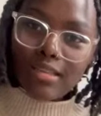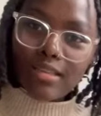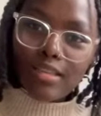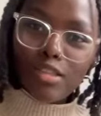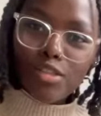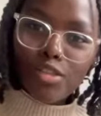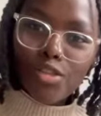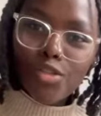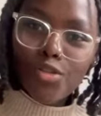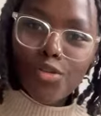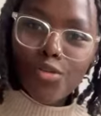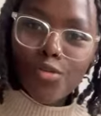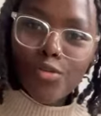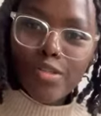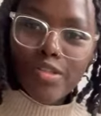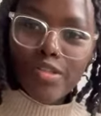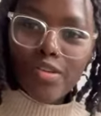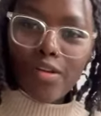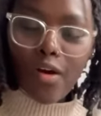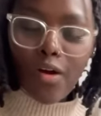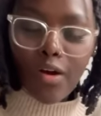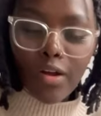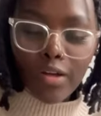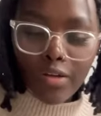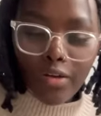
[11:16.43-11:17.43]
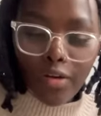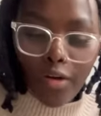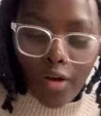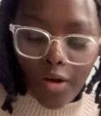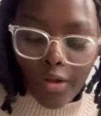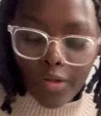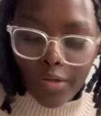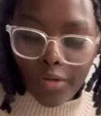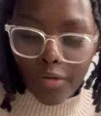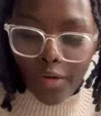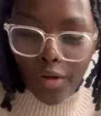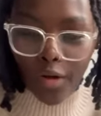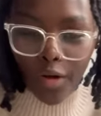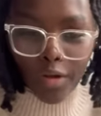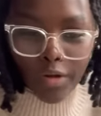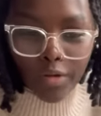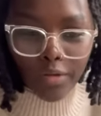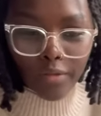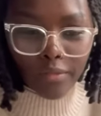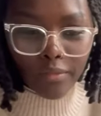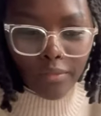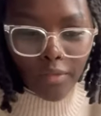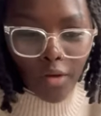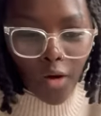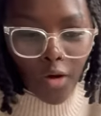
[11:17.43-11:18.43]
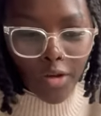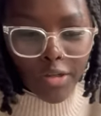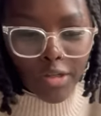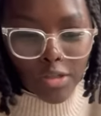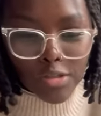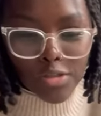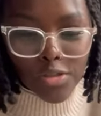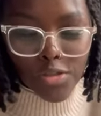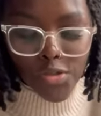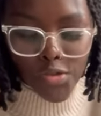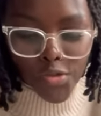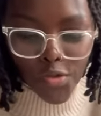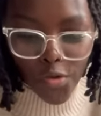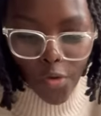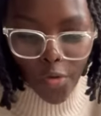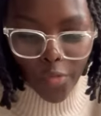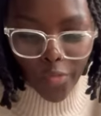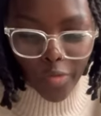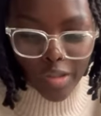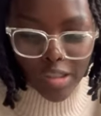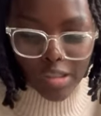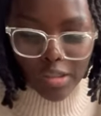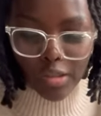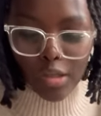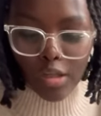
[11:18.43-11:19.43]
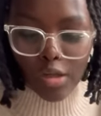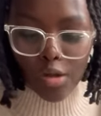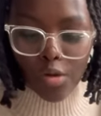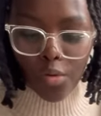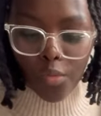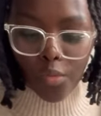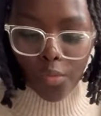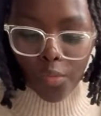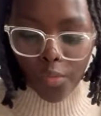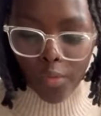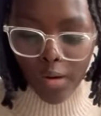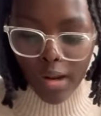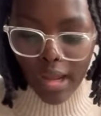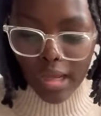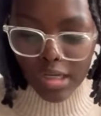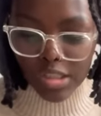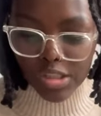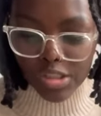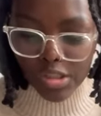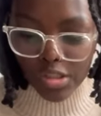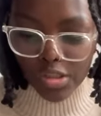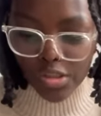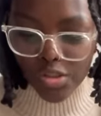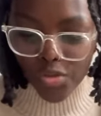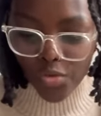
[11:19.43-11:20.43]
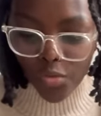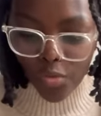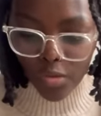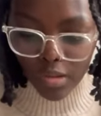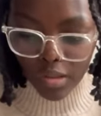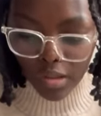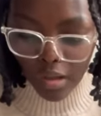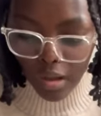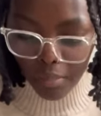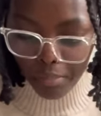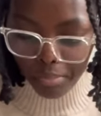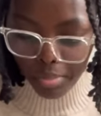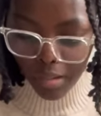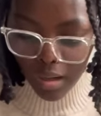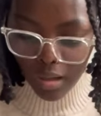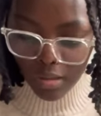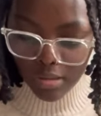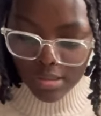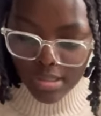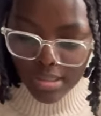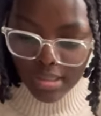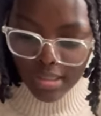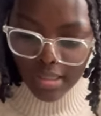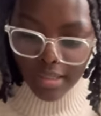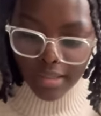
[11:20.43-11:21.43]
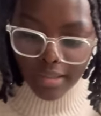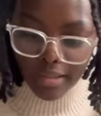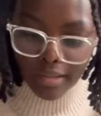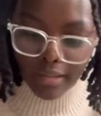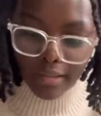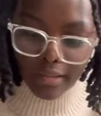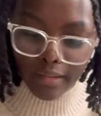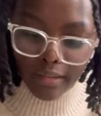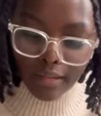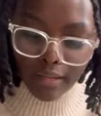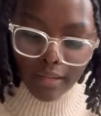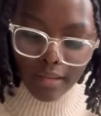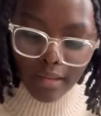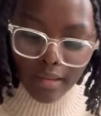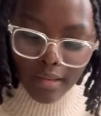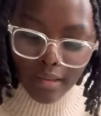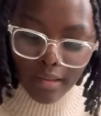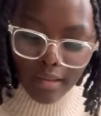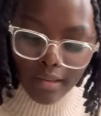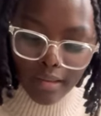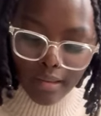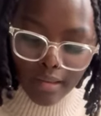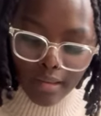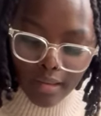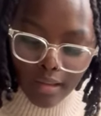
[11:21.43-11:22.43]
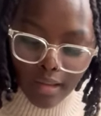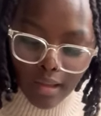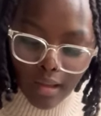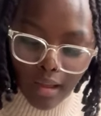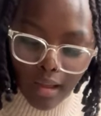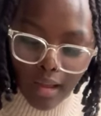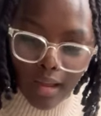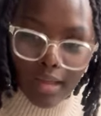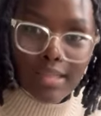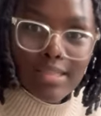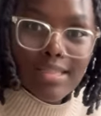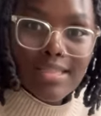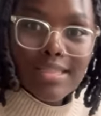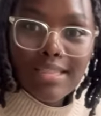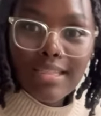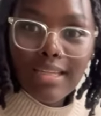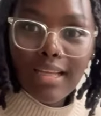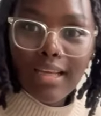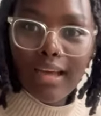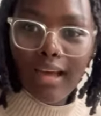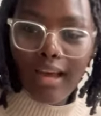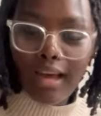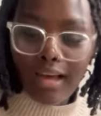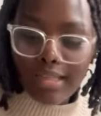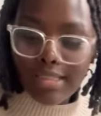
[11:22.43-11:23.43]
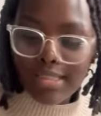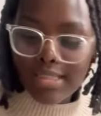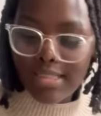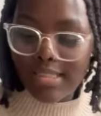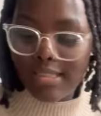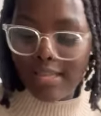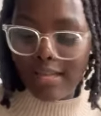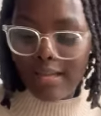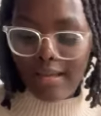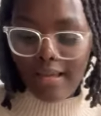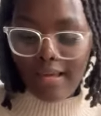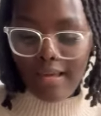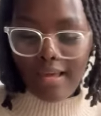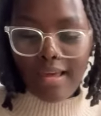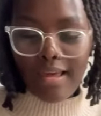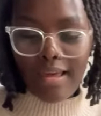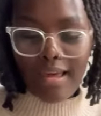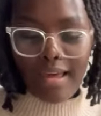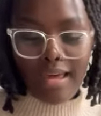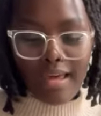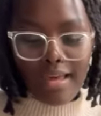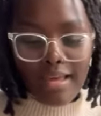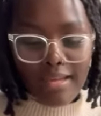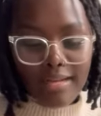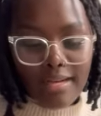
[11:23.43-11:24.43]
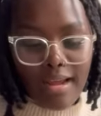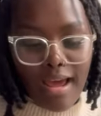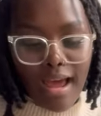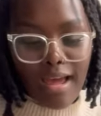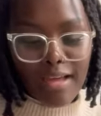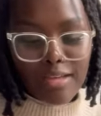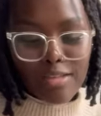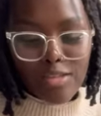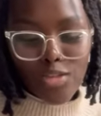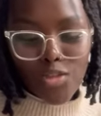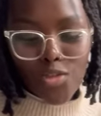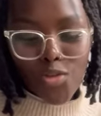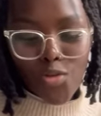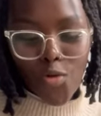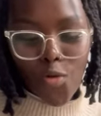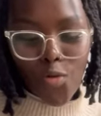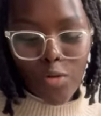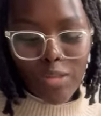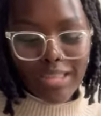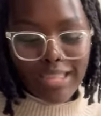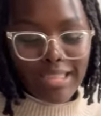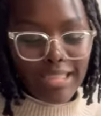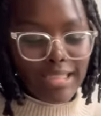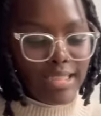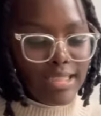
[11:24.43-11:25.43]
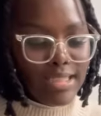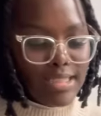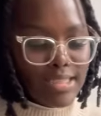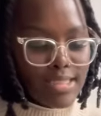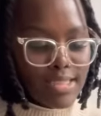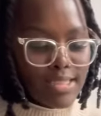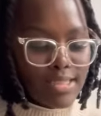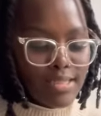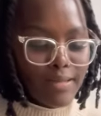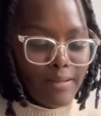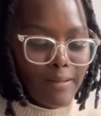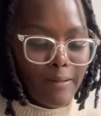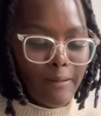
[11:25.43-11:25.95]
these shoes on her story, we were actually talking about getting sneakers, and I saw these